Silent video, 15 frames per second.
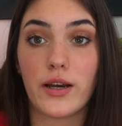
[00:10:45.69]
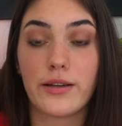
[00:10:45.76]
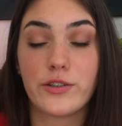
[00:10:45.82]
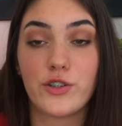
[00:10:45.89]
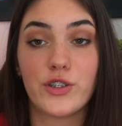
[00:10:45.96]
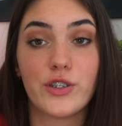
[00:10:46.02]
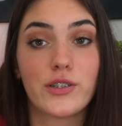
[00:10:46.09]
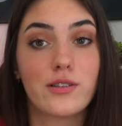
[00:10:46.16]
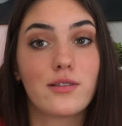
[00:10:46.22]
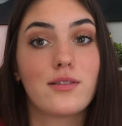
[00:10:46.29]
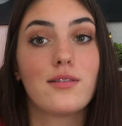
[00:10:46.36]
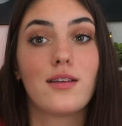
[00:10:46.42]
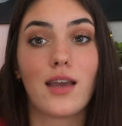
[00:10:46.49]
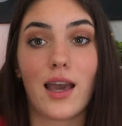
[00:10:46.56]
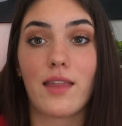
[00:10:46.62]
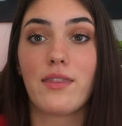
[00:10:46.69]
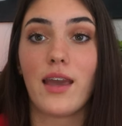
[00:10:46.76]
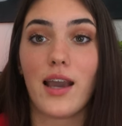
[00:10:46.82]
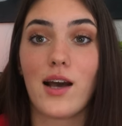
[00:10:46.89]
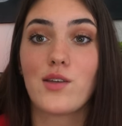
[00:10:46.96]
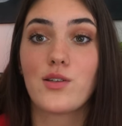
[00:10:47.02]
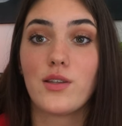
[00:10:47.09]
Uh, she just had that
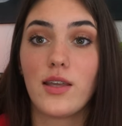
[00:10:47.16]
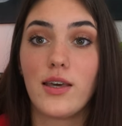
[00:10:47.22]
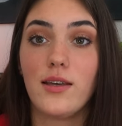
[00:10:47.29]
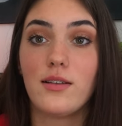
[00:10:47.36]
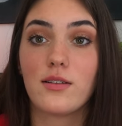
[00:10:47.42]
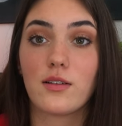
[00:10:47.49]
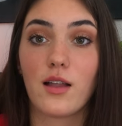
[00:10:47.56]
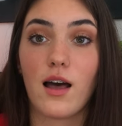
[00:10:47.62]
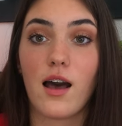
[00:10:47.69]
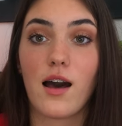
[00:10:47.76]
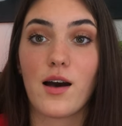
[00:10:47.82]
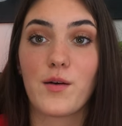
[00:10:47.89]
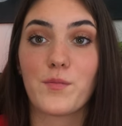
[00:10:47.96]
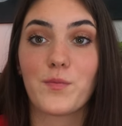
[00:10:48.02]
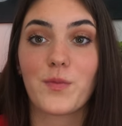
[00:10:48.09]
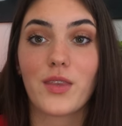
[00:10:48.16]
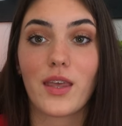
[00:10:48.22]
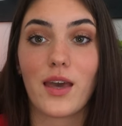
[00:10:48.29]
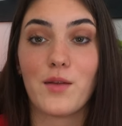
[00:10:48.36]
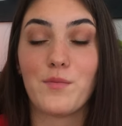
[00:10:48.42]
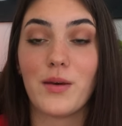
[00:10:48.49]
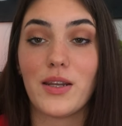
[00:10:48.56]
house on the hill um,
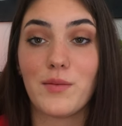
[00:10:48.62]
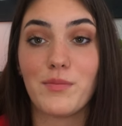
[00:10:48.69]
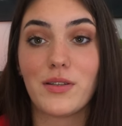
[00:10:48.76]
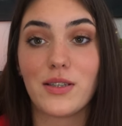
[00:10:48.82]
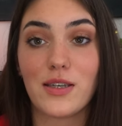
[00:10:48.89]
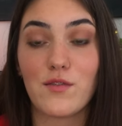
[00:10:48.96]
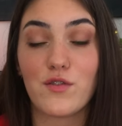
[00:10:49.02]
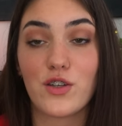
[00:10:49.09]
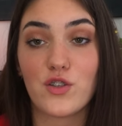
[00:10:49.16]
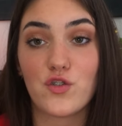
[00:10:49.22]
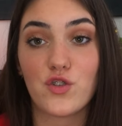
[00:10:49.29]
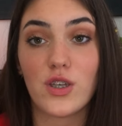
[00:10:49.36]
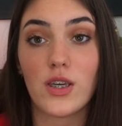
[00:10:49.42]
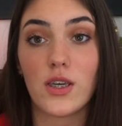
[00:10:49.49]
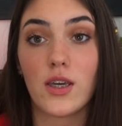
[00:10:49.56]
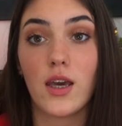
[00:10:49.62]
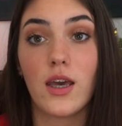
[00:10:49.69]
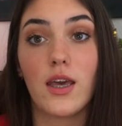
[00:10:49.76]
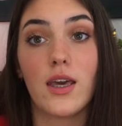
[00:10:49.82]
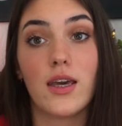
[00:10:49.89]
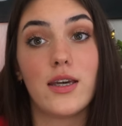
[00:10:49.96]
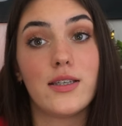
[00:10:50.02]
and many believe that she
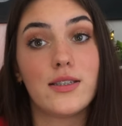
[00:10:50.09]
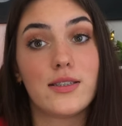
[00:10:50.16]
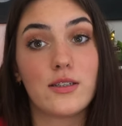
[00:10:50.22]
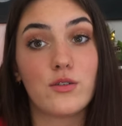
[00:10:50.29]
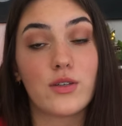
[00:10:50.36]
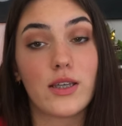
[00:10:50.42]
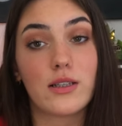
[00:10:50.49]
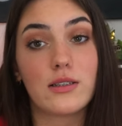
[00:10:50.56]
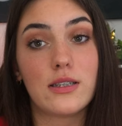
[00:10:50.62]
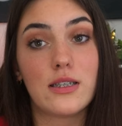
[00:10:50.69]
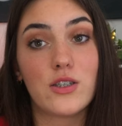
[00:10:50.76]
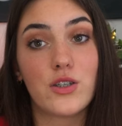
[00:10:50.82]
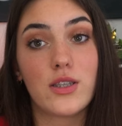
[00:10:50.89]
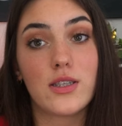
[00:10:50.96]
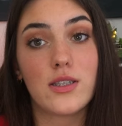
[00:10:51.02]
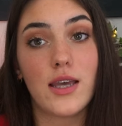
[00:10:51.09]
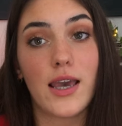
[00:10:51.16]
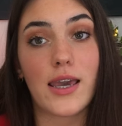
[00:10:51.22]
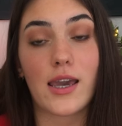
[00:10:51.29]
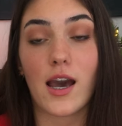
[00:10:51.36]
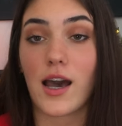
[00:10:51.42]
is still guilty to this day.